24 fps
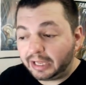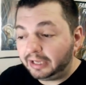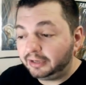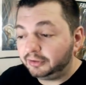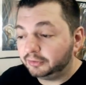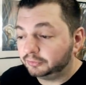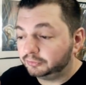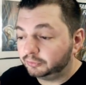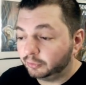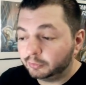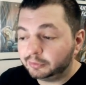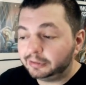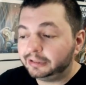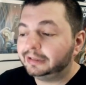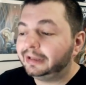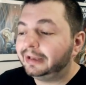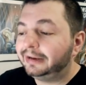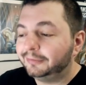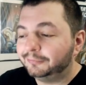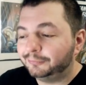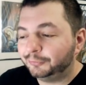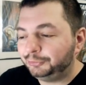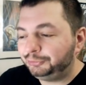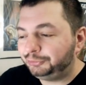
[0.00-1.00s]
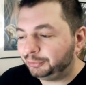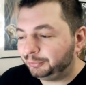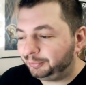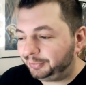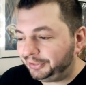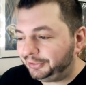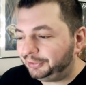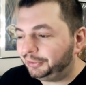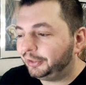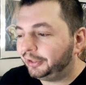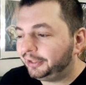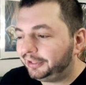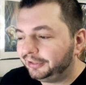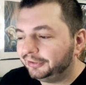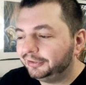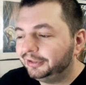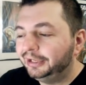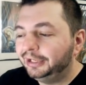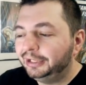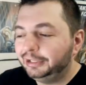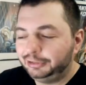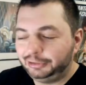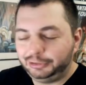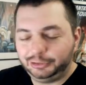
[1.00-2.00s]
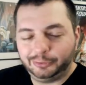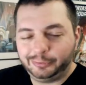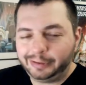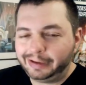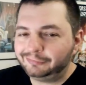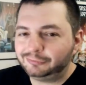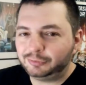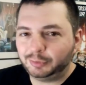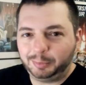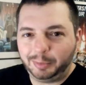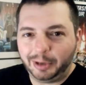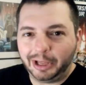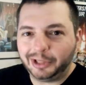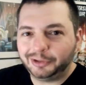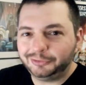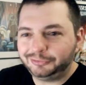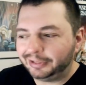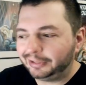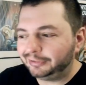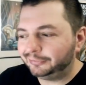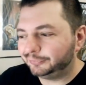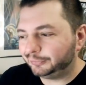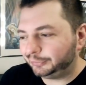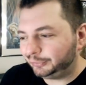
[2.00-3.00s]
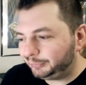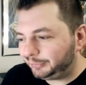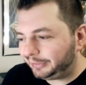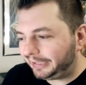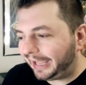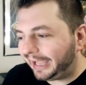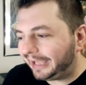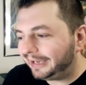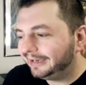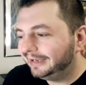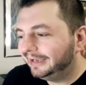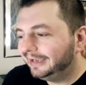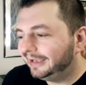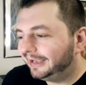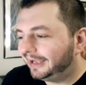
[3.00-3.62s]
You're totally allowed to voice your opinion on here. You don't have to apologize for doing that.